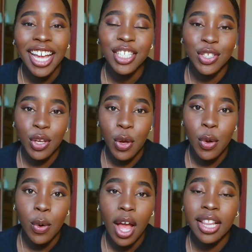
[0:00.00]

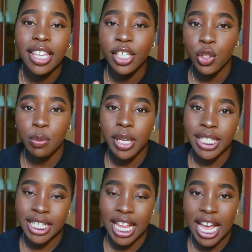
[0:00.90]
So a
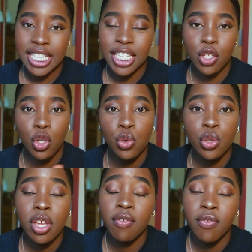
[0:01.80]
lecture-based class is
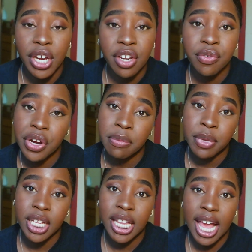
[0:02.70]
usually a very, very
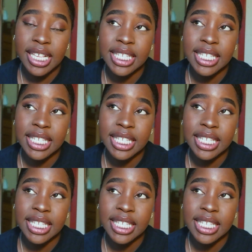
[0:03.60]
big class.